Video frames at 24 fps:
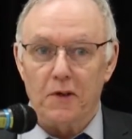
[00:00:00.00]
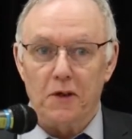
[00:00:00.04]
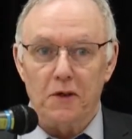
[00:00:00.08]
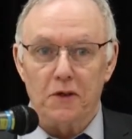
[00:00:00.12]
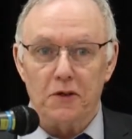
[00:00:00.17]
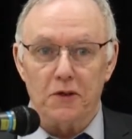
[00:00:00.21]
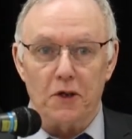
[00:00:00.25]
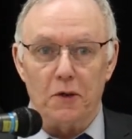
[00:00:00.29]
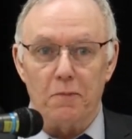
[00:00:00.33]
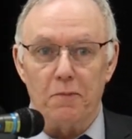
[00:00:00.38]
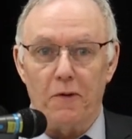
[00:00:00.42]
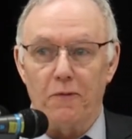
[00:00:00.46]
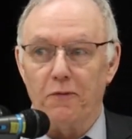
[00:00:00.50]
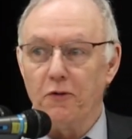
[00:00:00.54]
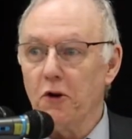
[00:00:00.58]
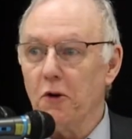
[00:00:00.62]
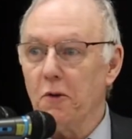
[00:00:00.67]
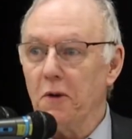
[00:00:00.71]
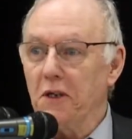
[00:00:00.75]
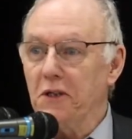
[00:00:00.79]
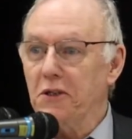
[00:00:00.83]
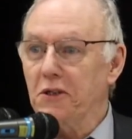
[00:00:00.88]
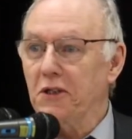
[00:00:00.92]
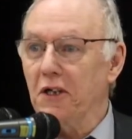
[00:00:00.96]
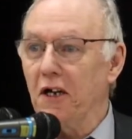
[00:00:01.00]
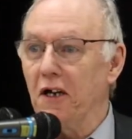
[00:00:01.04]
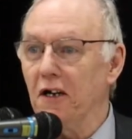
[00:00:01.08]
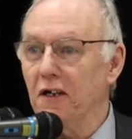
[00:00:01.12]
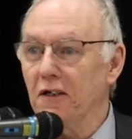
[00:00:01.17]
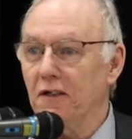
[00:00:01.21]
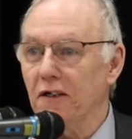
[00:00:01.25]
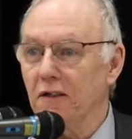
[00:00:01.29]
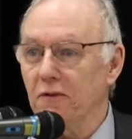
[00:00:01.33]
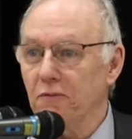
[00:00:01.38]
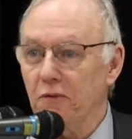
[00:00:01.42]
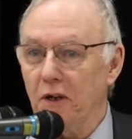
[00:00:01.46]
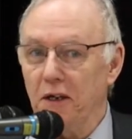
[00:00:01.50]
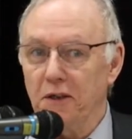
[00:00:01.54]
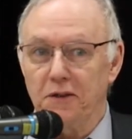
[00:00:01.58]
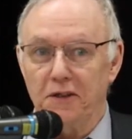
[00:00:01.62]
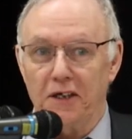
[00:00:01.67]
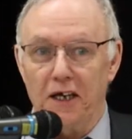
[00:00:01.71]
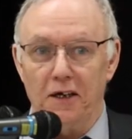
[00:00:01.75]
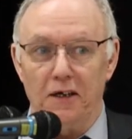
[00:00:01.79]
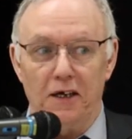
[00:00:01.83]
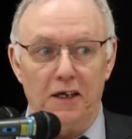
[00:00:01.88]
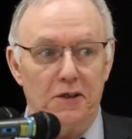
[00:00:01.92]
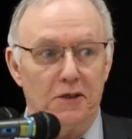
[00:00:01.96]
So before we start, once
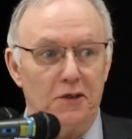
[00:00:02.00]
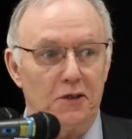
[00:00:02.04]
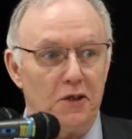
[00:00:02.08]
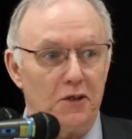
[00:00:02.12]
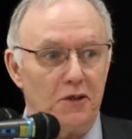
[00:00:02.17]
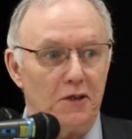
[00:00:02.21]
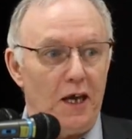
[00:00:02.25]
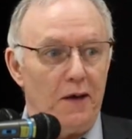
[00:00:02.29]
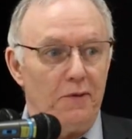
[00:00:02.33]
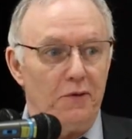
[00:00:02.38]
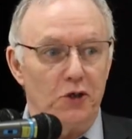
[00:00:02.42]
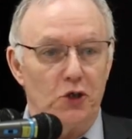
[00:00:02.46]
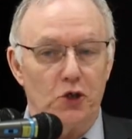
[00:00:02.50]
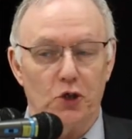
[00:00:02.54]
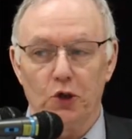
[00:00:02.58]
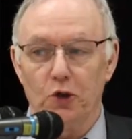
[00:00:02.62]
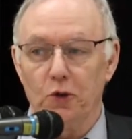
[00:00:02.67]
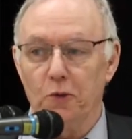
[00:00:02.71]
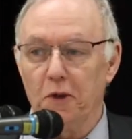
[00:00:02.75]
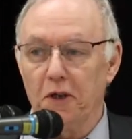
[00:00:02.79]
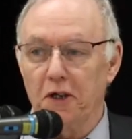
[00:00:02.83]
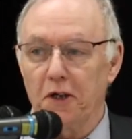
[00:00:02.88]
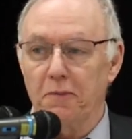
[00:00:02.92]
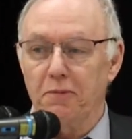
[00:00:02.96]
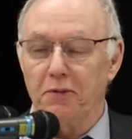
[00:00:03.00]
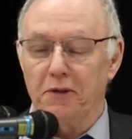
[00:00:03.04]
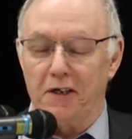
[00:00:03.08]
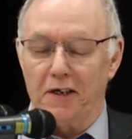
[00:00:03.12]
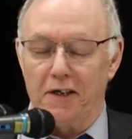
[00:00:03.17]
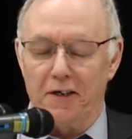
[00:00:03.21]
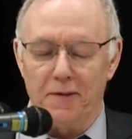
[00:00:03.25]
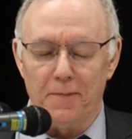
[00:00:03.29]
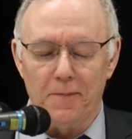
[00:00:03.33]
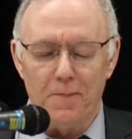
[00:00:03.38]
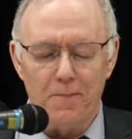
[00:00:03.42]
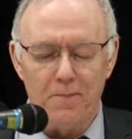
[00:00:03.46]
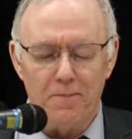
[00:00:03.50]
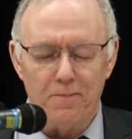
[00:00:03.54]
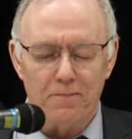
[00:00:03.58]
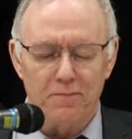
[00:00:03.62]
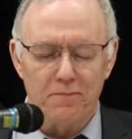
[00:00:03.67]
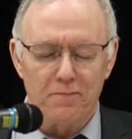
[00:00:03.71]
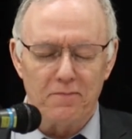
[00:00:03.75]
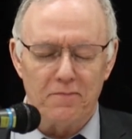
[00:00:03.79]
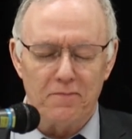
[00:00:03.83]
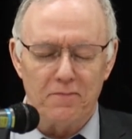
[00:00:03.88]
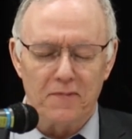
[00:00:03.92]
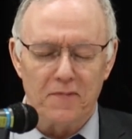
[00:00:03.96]
again, let's just have a short word of prayer.
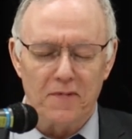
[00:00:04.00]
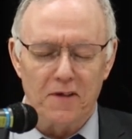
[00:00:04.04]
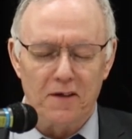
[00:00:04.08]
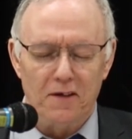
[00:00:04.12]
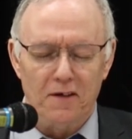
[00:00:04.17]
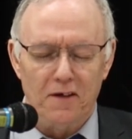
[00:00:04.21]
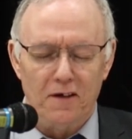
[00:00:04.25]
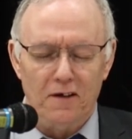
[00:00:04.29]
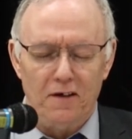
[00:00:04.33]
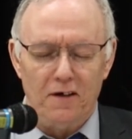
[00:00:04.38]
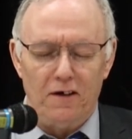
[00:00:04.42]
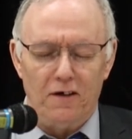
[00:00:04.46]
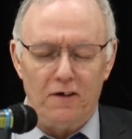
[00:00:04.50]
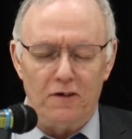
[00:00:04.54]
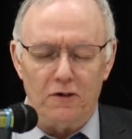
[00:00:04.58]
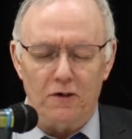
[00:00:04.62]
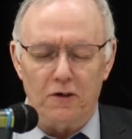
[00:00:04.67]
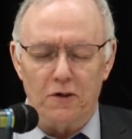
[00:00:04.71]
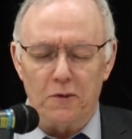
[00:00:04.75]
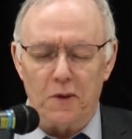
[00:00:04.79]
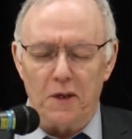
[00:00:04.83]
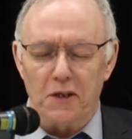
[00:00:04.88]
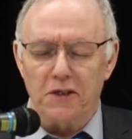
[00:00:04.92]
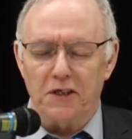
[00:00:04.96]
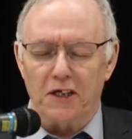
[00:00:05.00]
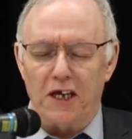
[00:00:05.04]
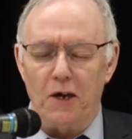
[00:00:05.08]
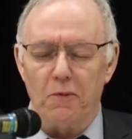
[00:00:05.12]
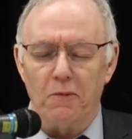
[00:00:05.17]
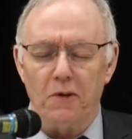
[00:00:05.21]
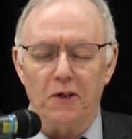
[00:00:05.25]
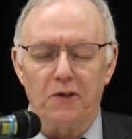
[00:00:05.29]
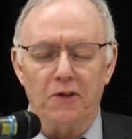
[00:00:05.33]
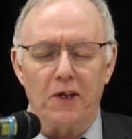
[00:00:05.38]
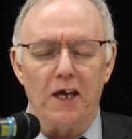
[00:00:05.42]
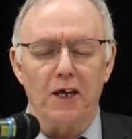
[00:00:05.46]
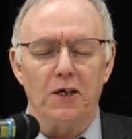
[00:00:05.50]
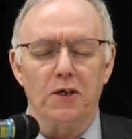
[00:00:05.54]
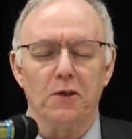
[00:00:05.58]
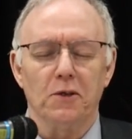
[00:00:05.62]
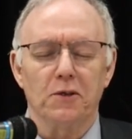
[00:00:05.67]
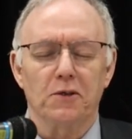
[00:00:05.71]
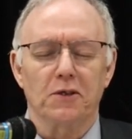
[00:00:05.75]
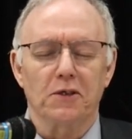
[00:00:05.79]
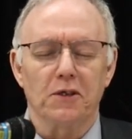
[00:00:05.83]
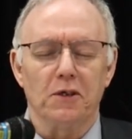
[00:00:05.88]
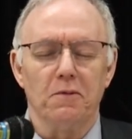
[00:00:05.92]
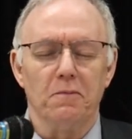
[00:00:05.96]
Lord, once again, we thank you
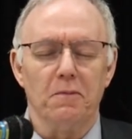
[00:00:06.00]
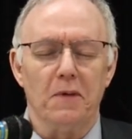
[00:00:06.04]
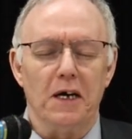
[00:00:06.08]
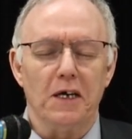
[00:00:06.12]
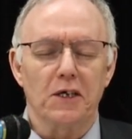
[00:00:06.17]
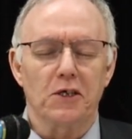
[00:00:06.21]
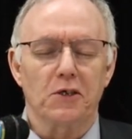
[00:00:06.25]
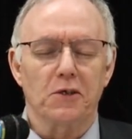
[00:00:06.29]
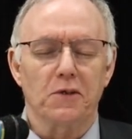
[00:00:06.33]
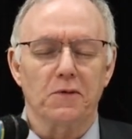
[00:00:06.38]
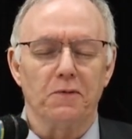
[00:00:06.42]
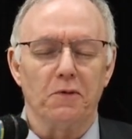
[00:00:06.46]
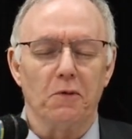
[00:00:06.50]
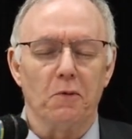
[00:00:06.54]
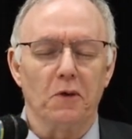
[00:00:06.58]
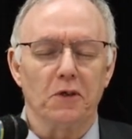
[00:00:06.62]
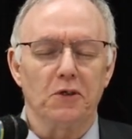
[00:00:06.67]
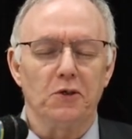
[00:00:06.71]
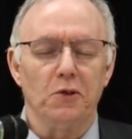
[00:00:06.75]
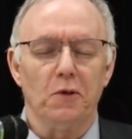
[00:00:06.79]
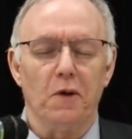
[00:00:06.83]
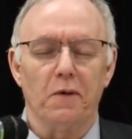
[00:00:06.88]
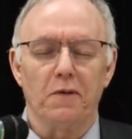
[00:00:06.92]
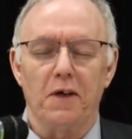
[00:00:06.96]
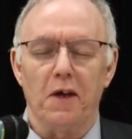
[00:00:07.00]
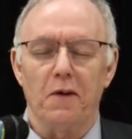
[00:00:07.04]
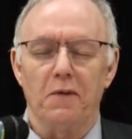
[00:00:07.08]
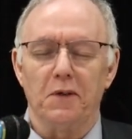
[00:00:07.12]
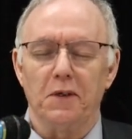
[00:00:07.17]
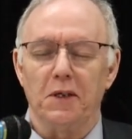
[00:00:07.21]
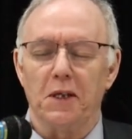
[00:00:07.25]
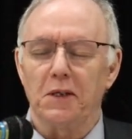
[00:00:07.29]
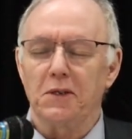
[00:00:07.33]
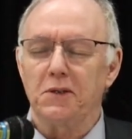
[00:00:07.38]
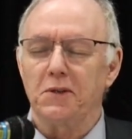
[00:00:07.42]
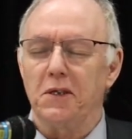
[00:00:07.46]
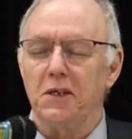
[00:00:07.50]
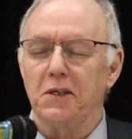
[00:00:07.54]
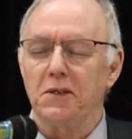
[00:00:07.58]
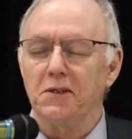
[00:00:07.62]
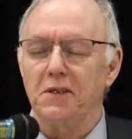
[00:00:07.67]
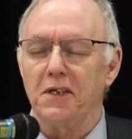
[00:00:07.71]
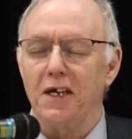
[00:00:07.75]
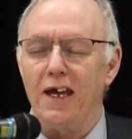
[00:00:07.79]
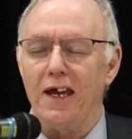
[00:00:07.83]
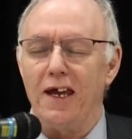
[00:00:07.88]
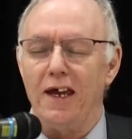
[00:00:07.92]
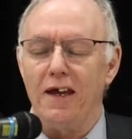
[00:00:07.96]
so much for what you have given us this
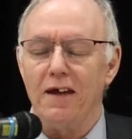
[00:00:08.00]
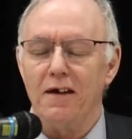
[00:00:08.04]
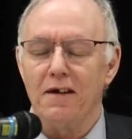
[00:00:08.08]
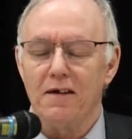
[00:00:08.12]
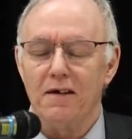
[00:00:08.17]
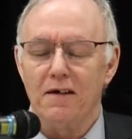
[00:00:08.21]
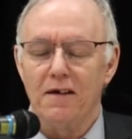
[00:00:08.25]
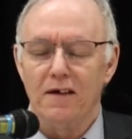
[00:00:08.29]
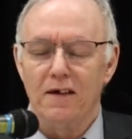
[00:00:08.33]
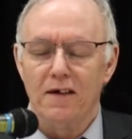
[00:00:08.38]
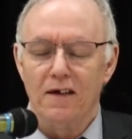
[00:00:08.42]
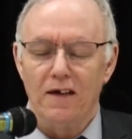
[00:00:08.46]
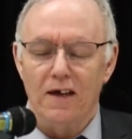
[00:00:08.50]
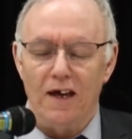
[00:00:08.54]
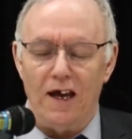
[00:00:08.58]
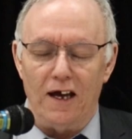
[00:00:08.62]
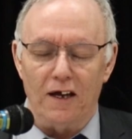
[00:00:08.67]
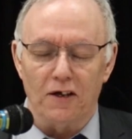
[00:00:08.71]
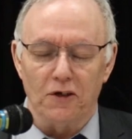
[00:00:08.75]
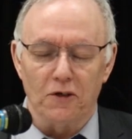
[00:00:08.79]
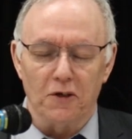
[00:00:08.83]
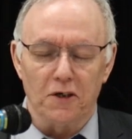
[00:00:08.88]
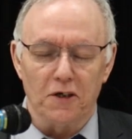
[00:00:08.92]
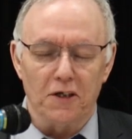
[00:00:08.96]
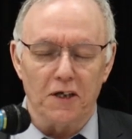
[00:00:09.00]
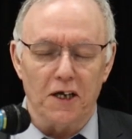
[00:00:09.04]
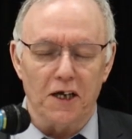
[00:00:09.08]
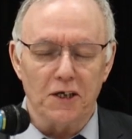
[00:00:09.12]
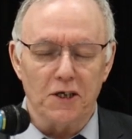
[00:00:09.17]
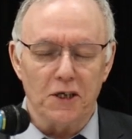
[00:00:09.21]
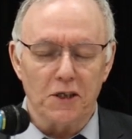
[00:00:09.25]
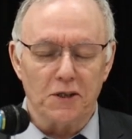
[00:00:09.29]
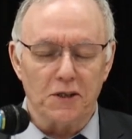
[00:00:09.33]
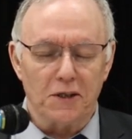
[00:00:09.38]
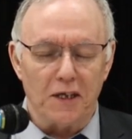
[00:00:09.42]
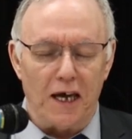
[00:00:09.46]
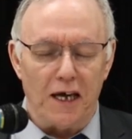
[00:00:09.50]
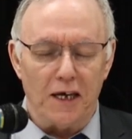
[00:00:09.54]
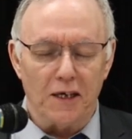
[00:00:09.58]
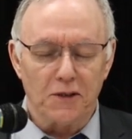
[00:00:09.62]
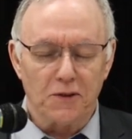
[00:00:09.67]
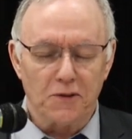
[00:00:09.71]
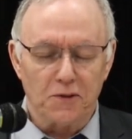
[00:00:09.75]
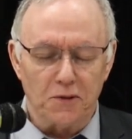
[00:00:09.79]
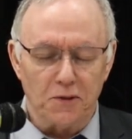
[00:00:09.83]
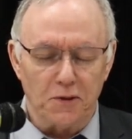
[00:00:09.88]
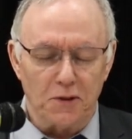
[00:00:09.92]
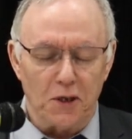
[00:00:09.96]
day. And Lord, I just
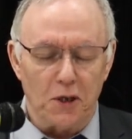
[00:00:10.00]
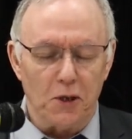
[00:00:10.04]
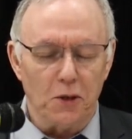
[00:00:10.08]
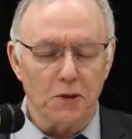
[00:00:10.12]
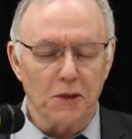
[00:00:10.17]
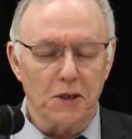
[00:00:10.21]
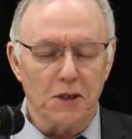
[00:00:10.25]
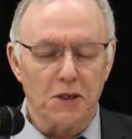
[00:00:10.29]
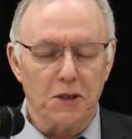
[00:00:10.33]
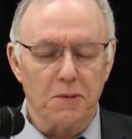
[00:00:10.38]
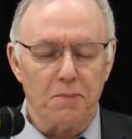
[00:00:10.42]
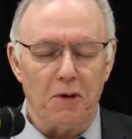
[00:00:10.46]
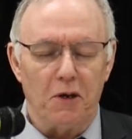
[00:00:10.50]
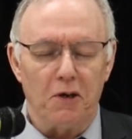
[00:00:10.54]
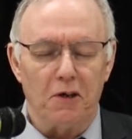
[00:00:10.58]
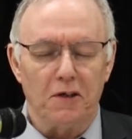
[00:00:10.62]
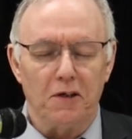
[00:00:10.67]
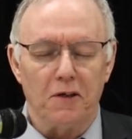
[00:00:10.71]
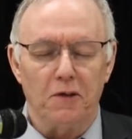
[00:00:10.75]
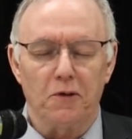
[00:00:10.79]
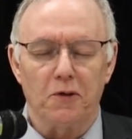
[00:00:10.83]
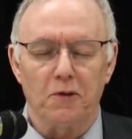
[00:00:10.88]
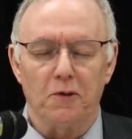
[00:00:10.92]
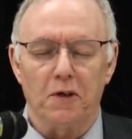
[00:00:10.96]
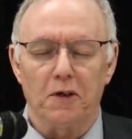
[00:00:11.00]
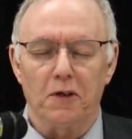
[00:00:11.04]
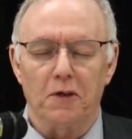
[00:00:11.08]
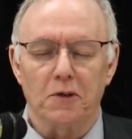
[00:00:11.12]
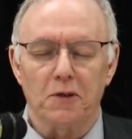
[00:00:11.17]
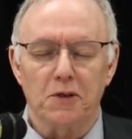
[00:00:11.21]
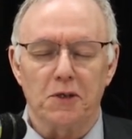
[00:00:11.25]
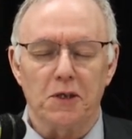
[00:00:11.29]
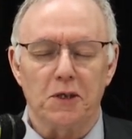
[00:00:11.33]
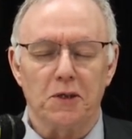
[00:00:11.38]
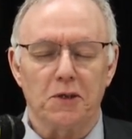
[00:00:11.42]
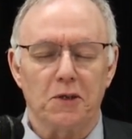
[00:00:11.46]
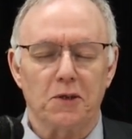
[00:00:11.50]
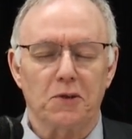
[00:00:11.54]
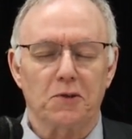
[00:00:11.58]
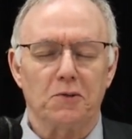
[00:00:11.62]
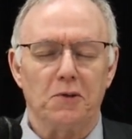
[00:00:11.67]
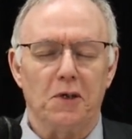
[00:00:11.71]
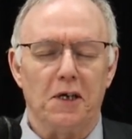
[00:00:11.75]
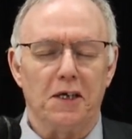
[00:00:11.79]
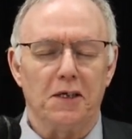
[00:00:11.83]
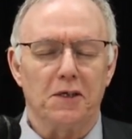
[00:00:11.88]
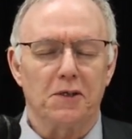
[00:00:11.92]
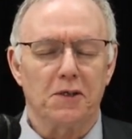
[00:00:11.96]
ask through the Holy Spirit and through our Lord Jesus
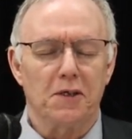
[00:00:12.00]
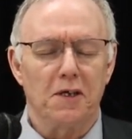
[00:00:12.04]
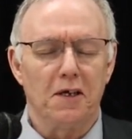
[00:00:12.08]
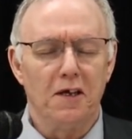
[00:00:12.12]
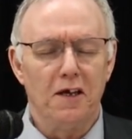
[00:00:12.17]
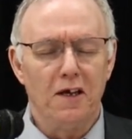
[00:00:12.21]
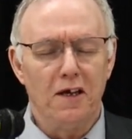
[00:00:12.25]
Christ